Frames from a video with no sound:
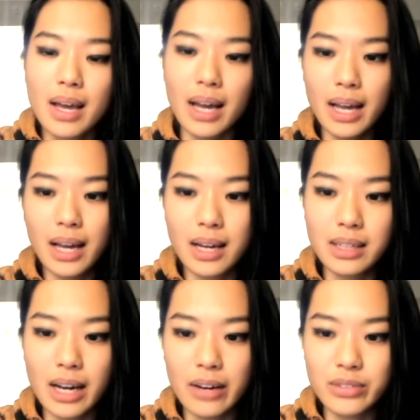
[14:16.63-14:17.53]

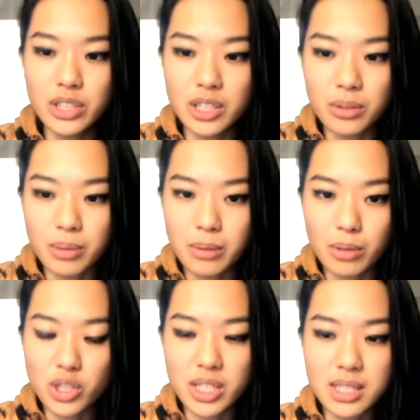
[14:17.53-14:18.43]
And after g3,
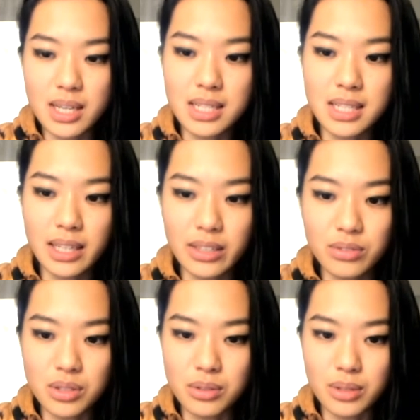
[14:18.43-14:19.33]
rook g6, king
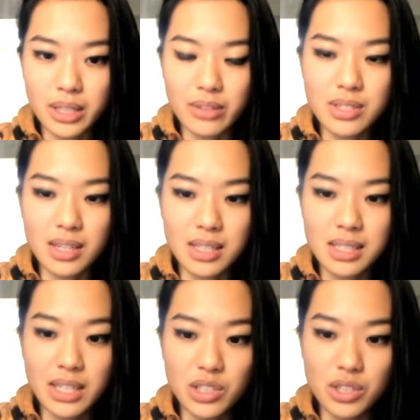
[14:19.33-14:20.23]
f2, rook f6,
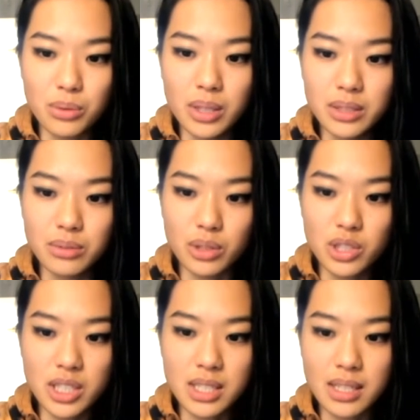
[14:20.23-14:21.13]
king g1, rook
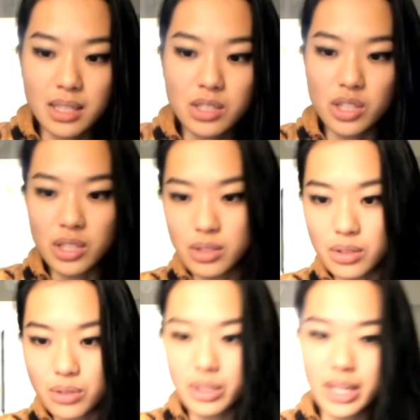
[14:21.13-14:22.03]
g6,
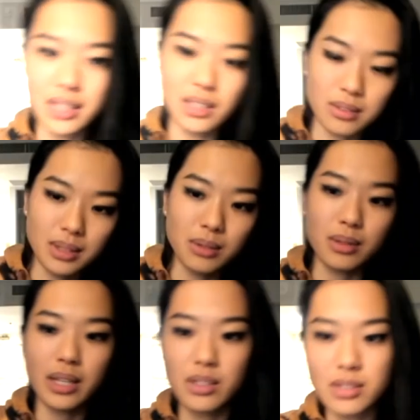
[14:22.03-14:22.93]
g2, king d3,
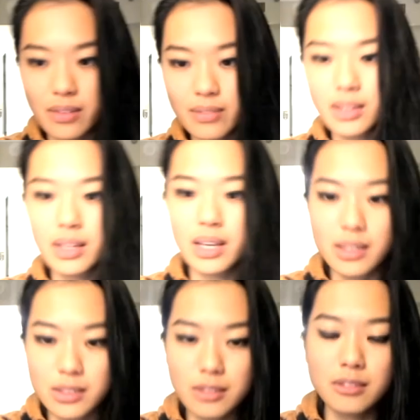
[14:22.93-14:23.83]
rook h7,
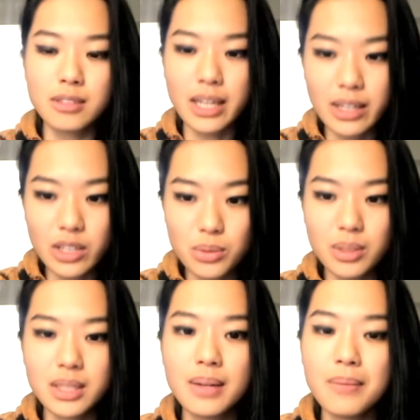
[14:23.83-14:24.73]
king e2, king
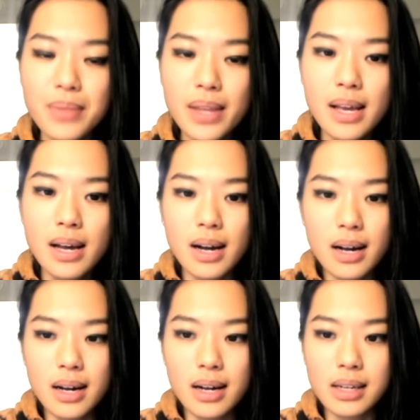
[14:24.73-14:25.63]
h1.
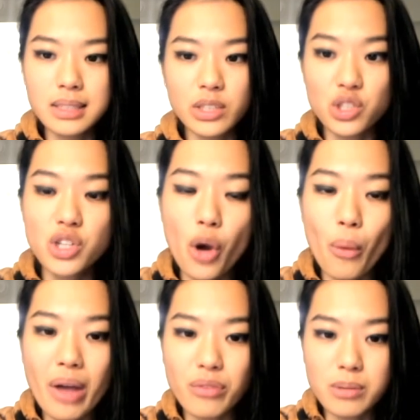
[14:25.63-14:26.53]
There's no
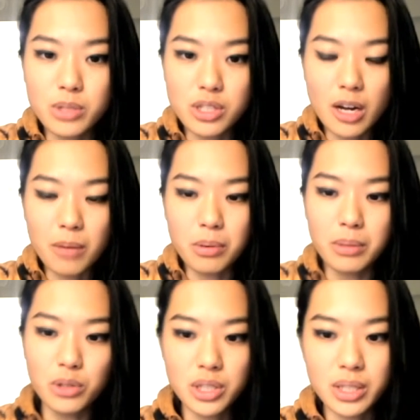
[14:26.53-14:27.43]
way for him to stop
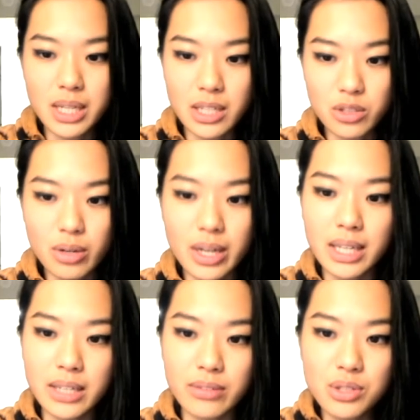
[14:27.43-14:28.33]
promotion. He can try
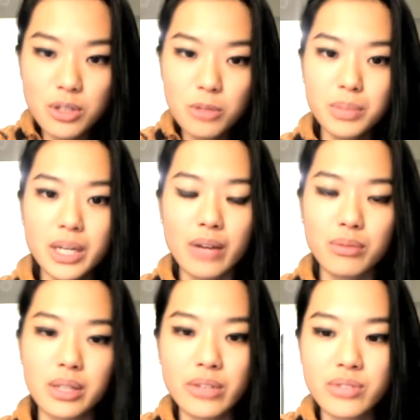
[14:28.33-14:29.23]
king f2, but I have
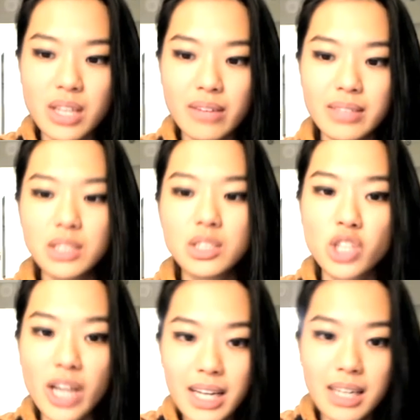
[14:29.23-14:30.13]
rook f7,
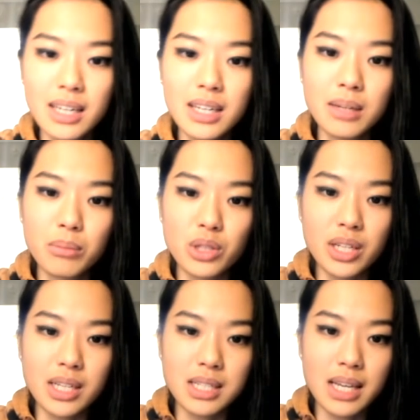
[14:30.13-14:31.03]
check,
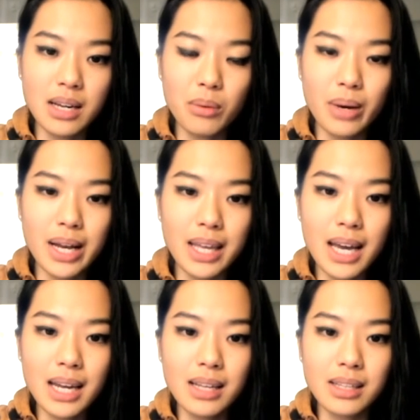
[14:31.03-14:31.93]
pushing his king away
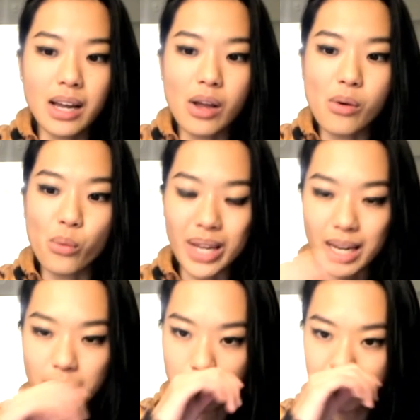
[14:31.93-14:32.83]
again, and then I
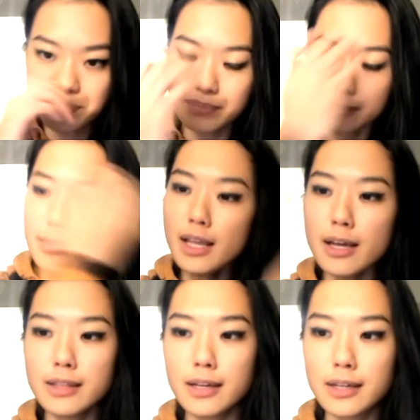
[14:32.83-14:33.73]
queen.
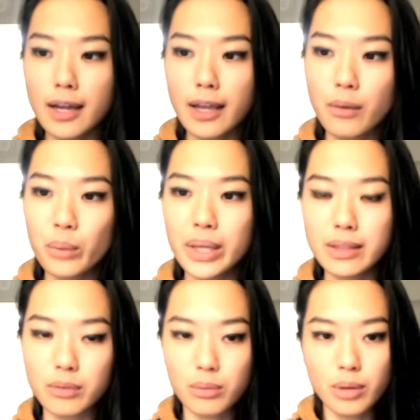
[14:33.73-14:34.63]
And then I can win
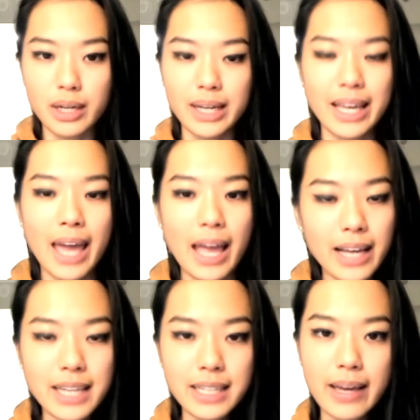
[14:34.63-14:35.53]
the rook and king
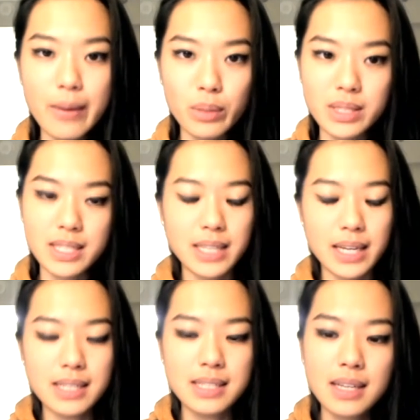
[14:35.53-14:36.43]
endgame once he
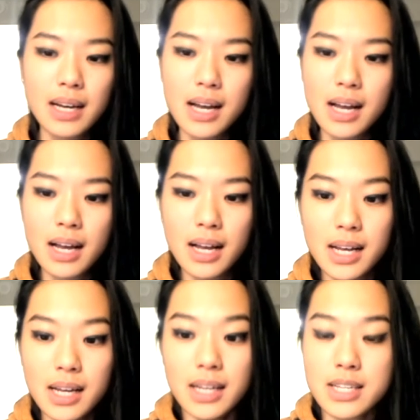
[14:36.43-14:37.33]
takes.
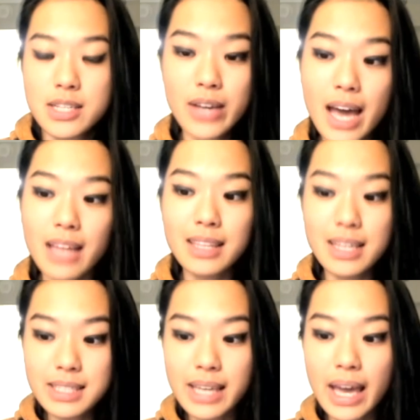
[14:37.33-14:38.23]
So yeah,
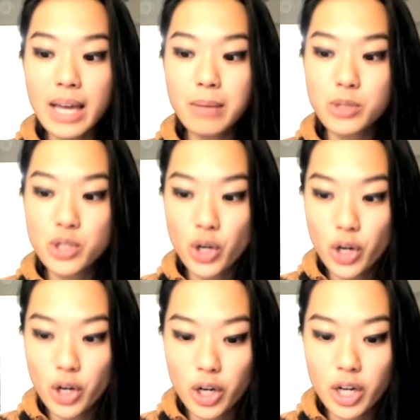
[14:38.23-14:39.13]
this game
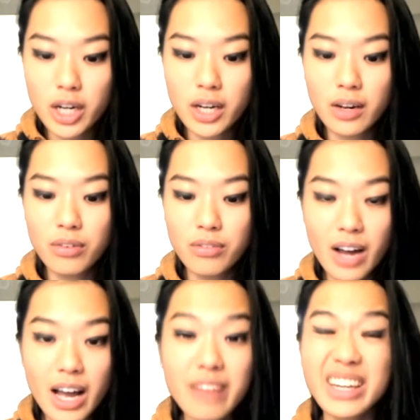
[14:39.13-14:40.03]
took
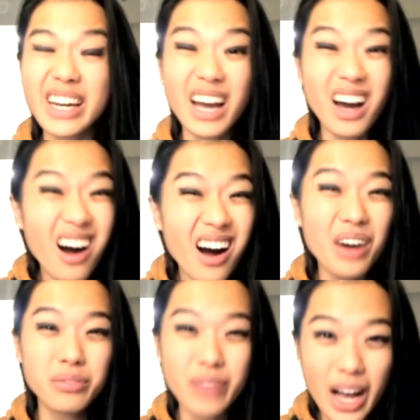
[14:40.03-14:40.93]

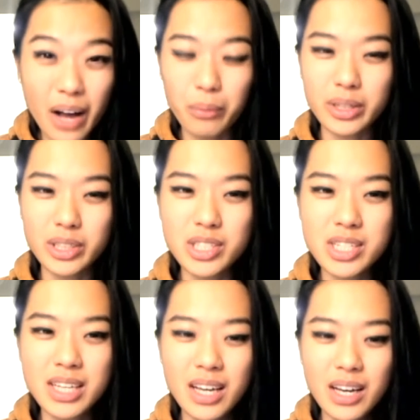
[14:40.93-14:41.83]
5.5
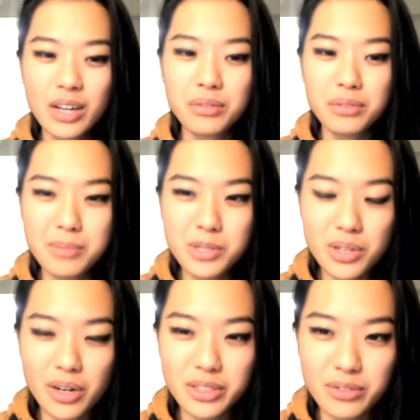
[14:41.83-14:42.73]
hours from
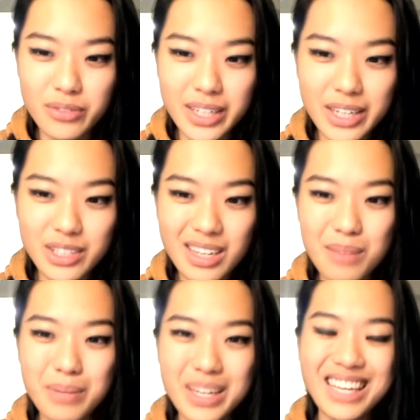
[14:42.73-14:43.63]
start to finish,
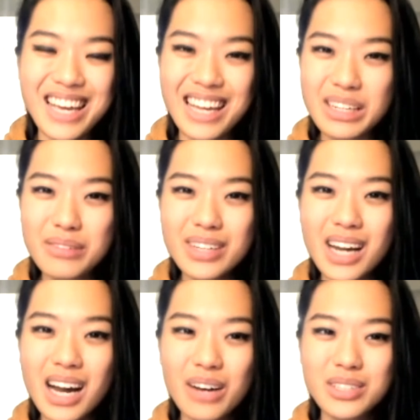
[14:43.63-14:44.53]
and by the end of
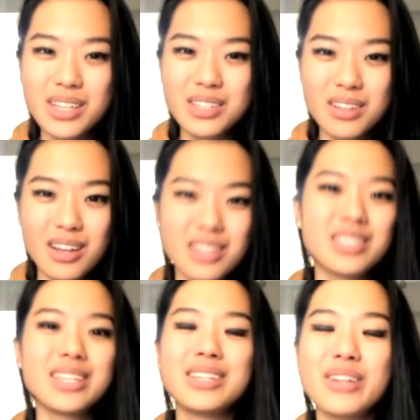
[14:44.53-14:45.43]
it I was exhausted.